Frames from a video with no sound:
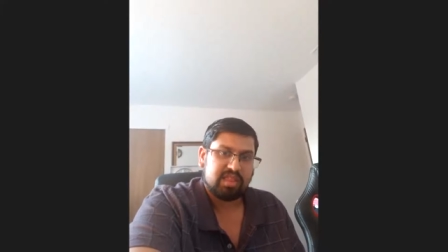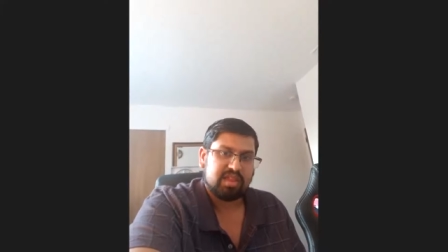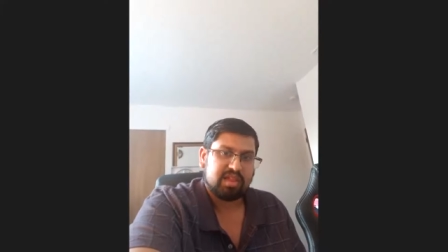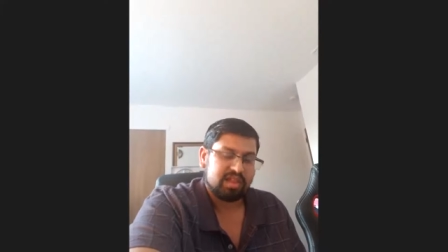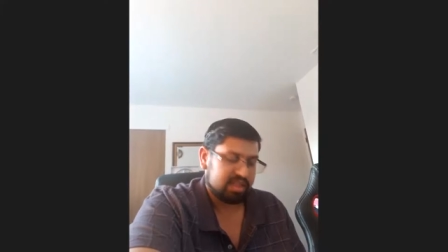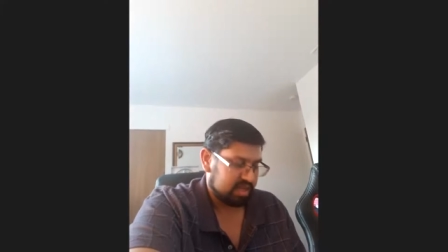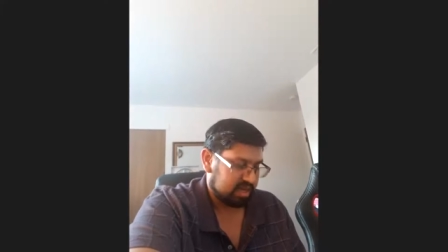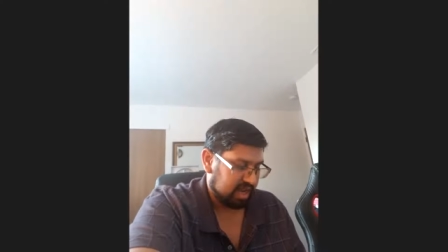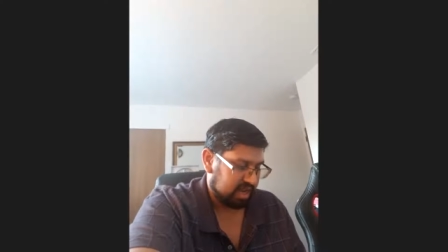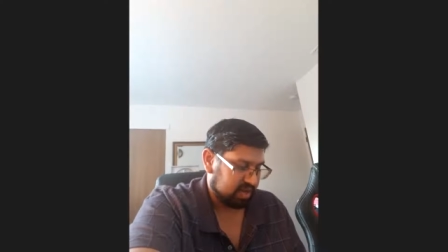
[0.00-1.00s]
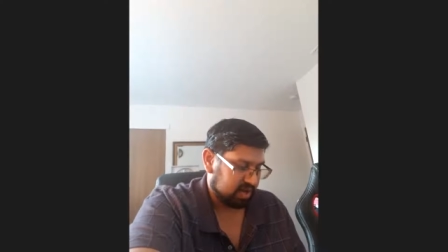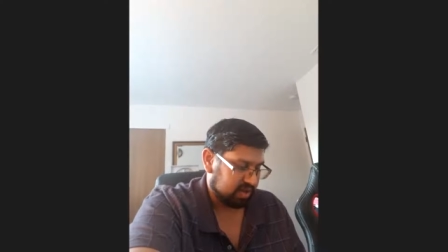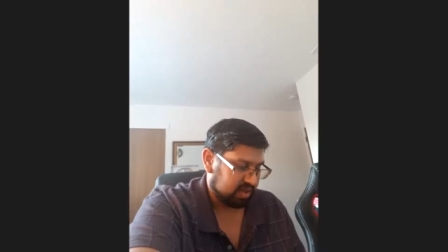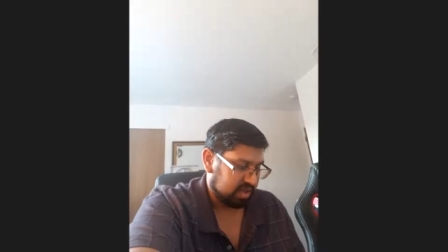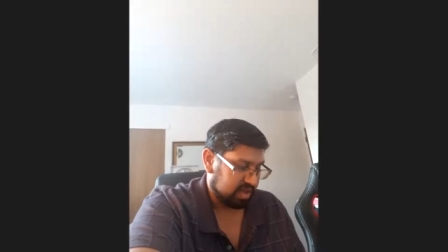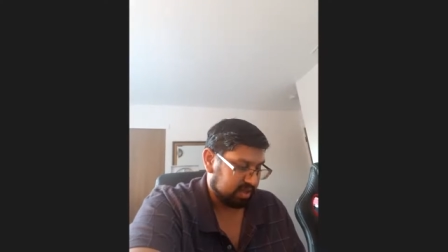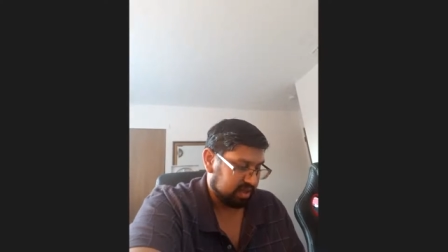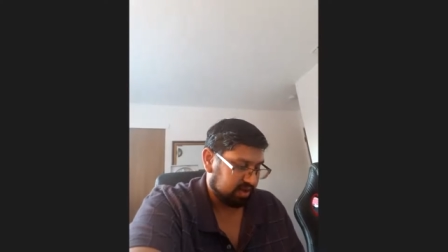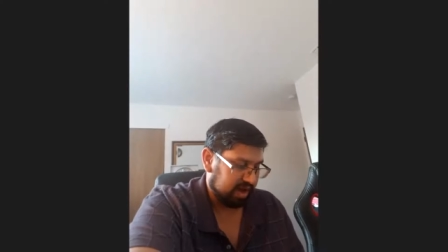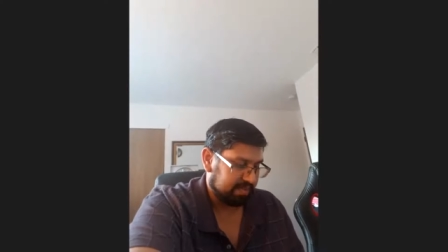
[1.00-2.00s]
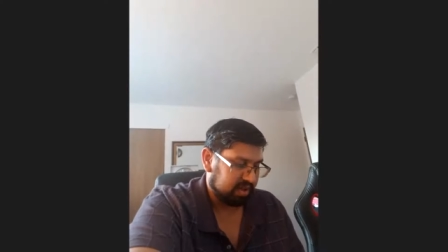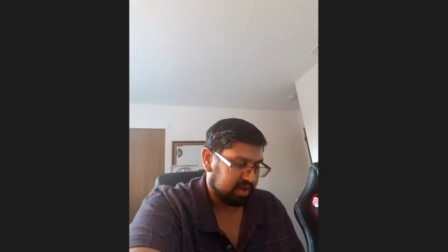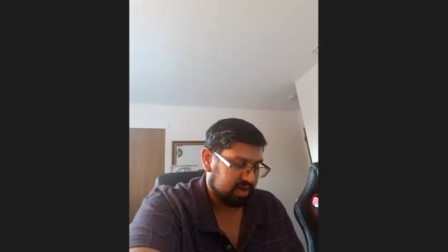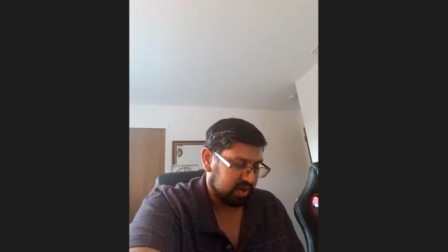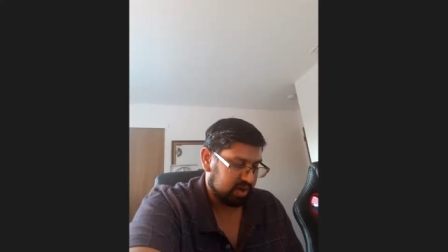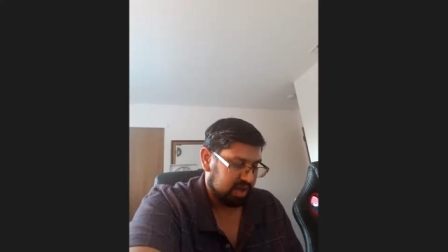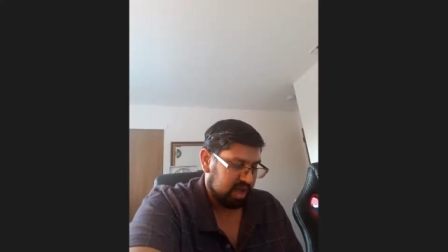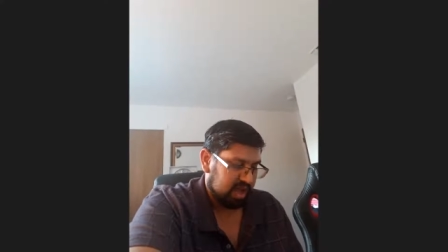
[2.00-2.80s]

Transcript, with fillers: the, the saints are the, uh, the great multitude,